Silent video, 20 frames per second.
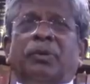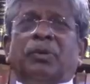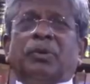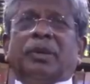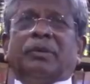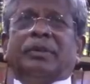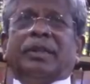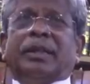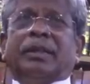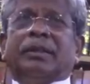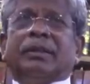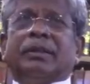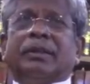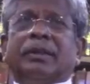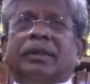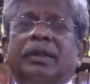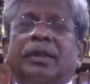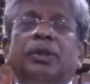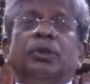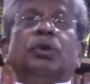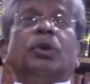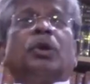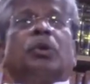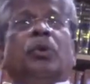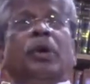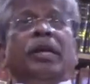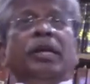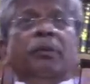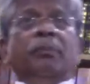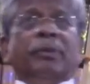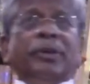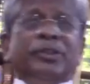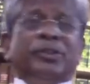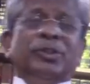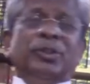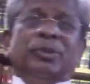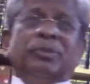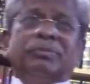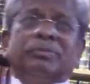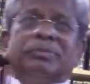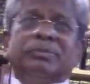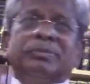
out of that? You are going to presume